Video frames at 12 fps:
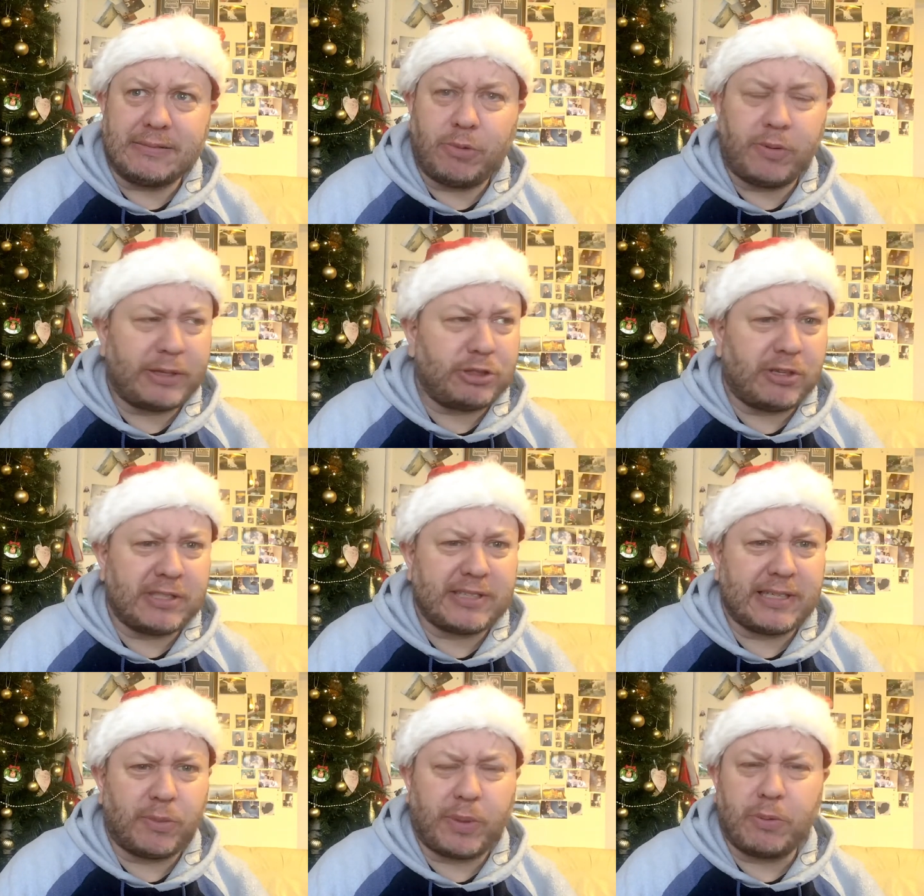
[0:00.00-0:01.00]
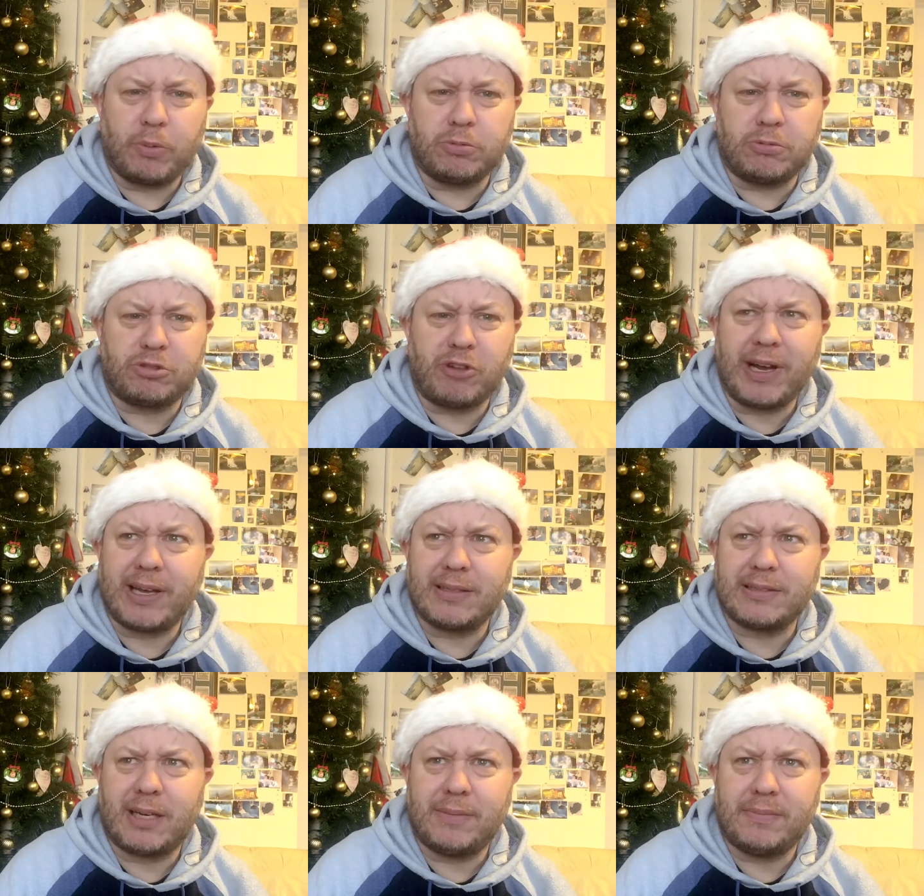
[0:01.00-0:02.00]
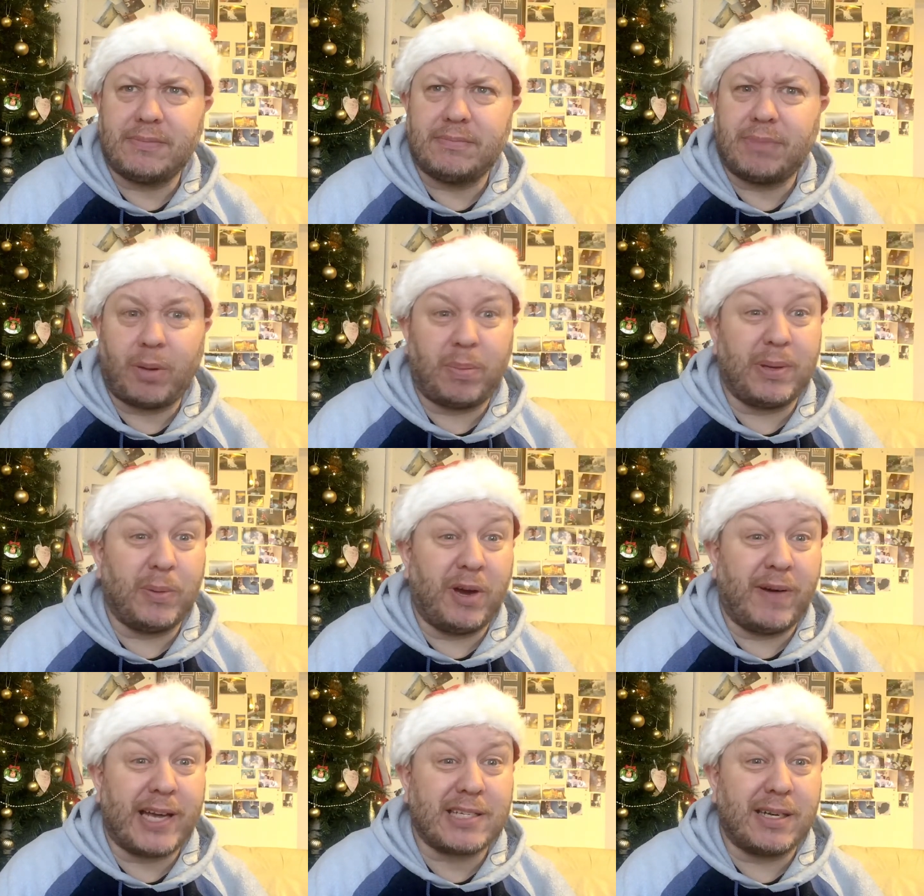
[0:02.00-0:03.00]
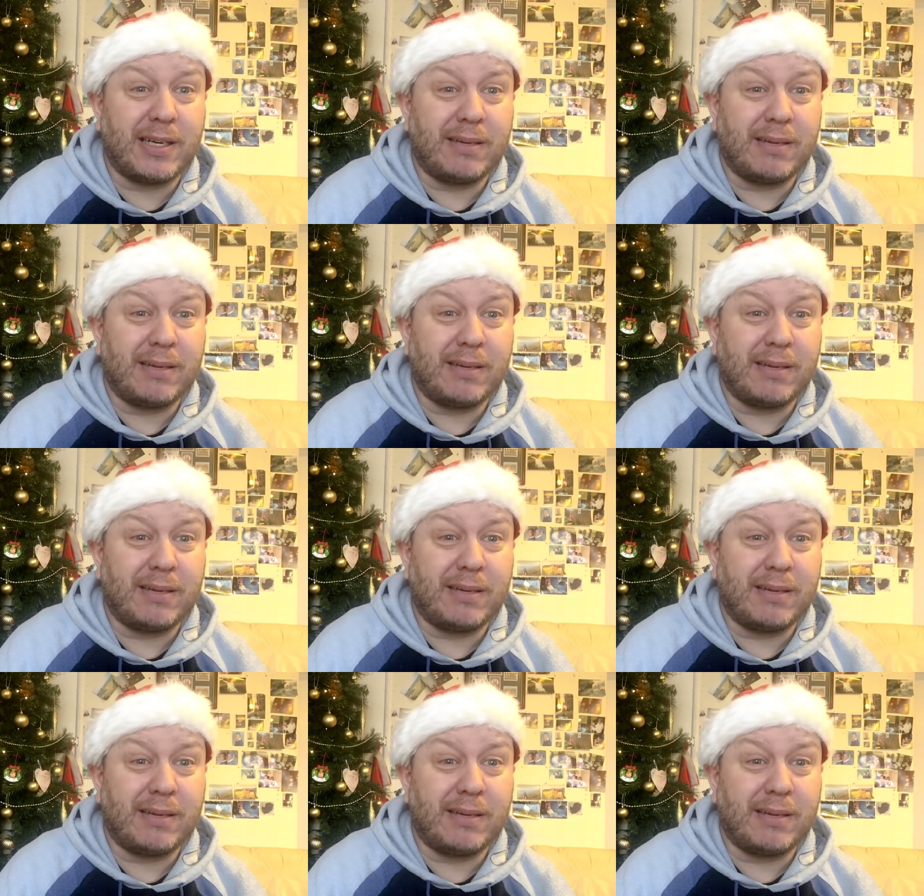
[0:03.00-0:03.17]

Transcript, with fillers: What were they trying to say, that we were drunk at the time? probably were actually.